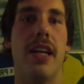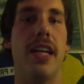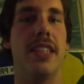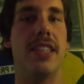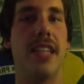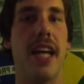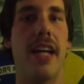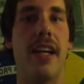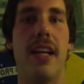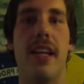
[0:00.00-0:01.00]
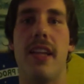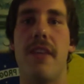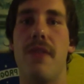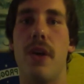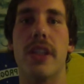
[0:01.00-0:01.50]
Instead, they
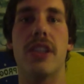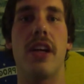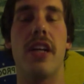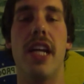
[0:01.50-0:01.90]
focus on